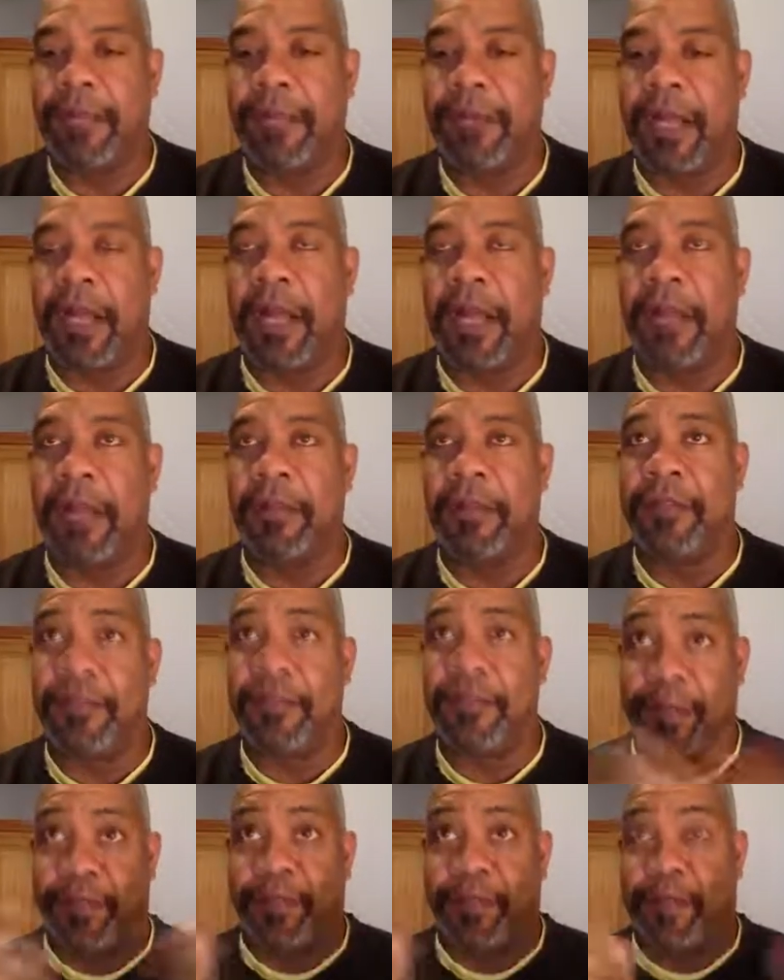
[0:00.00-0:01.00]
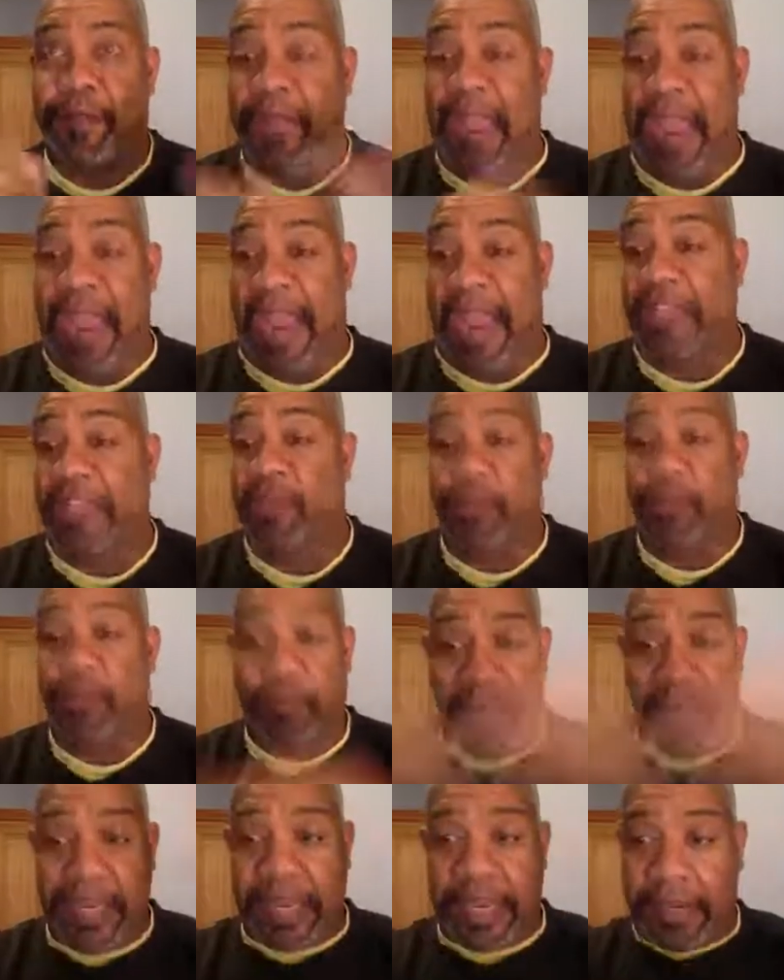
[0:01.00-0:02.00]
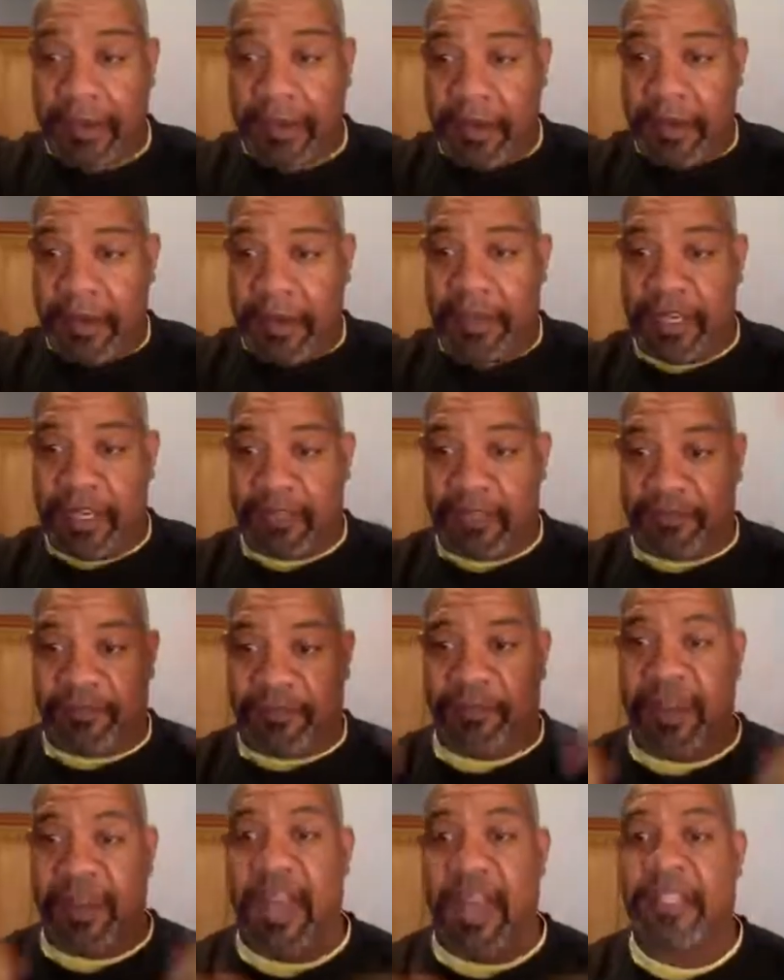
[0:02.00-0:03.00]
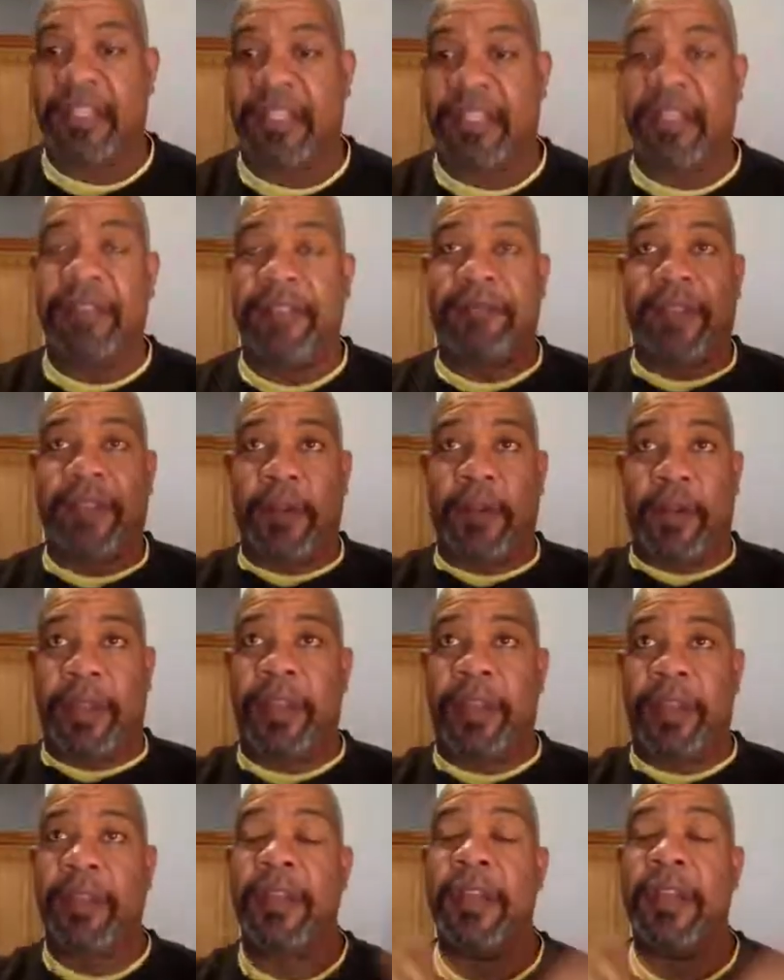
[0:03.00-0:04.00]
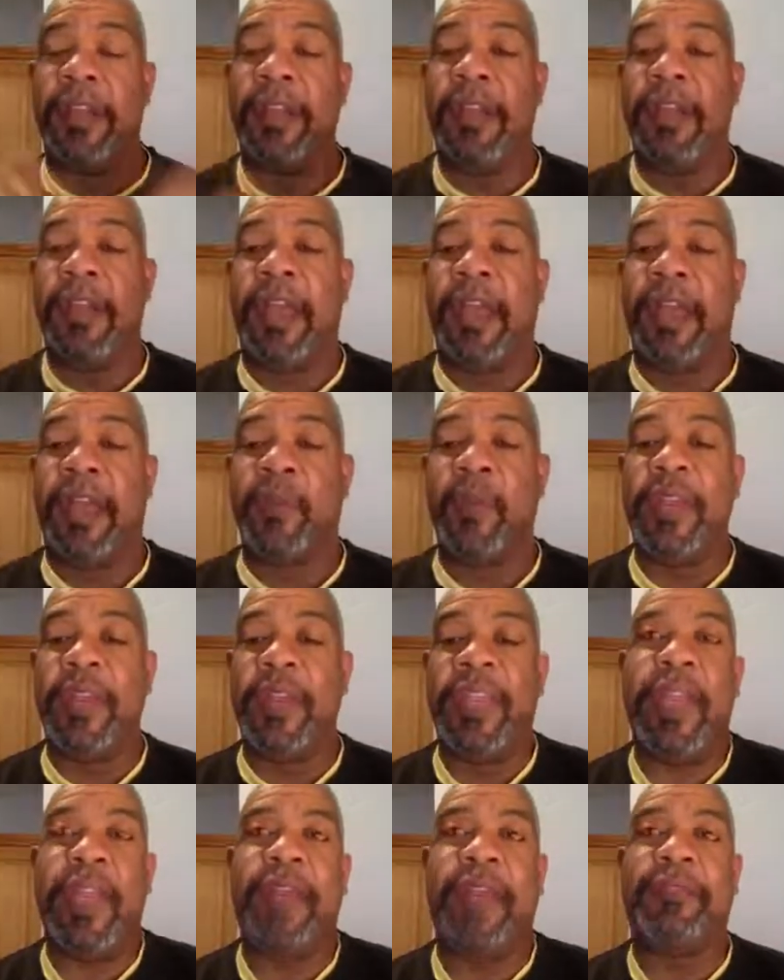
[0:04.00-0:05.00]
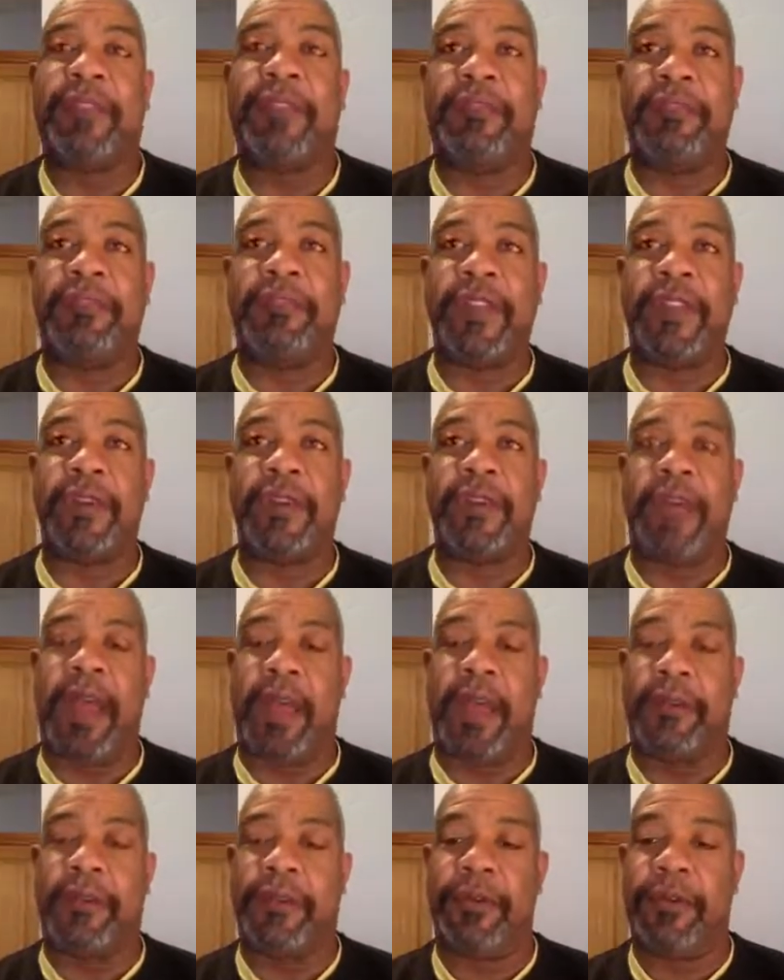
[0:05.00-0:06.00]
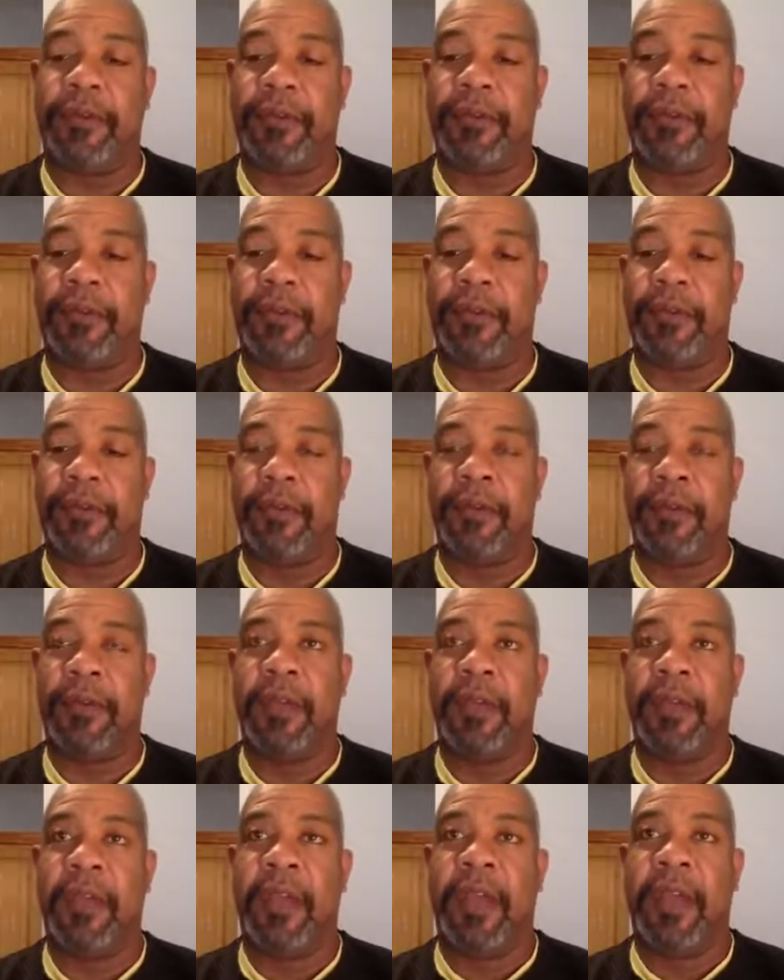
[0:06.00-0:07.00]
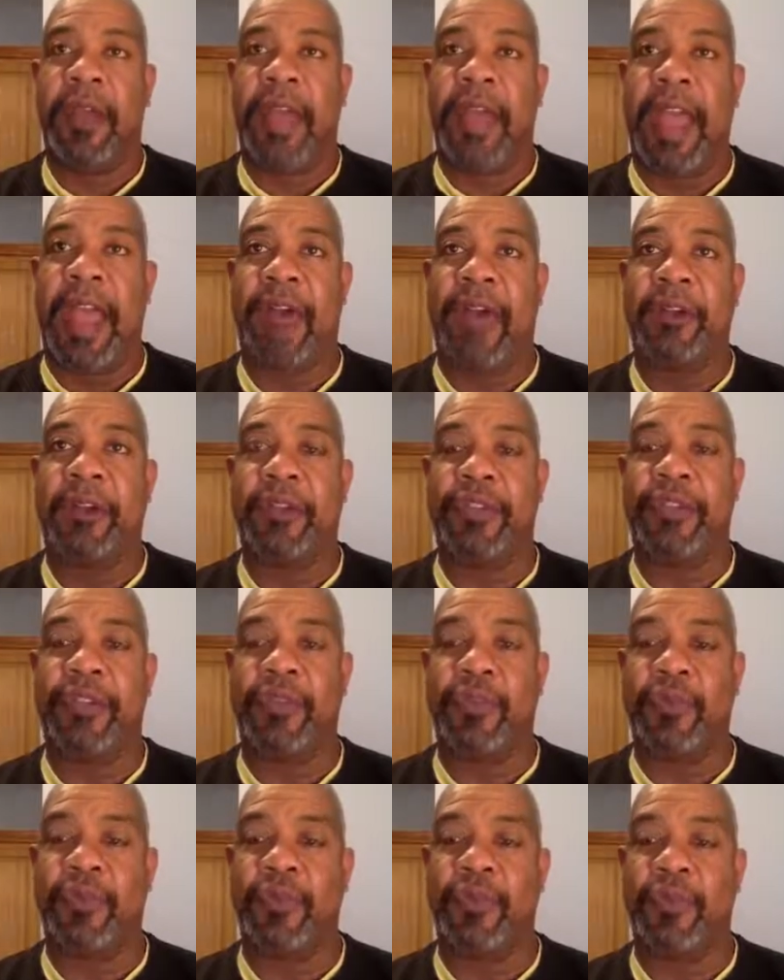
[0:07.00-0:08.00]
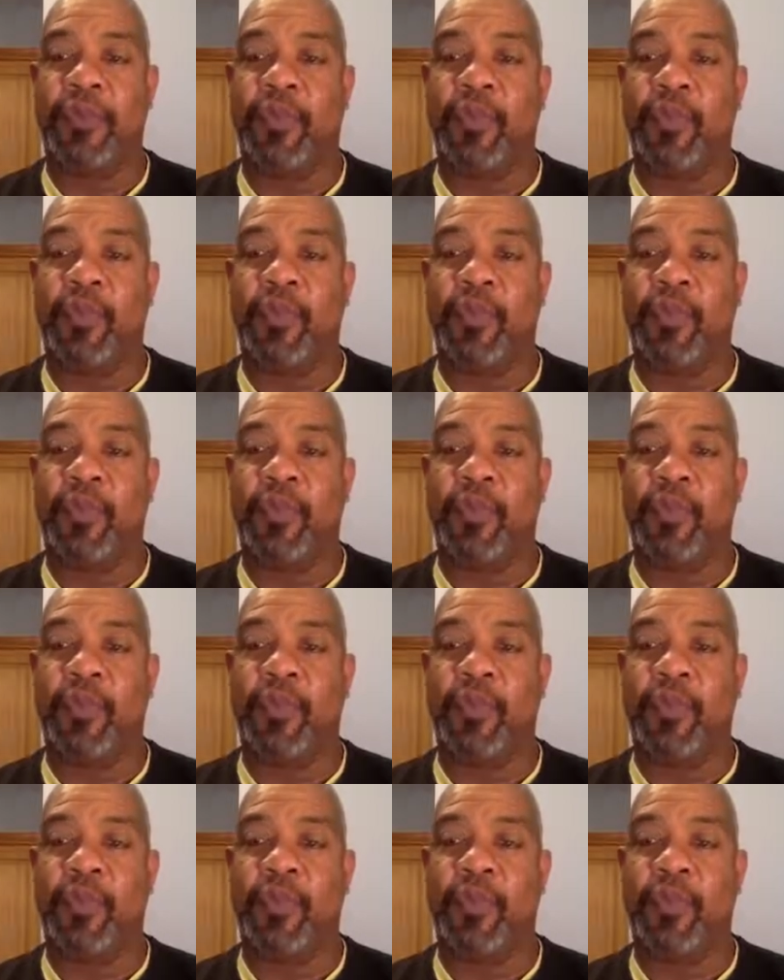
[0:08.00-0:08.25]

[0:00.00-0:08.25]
The actual money is constantly flowing, and we have to figure out how to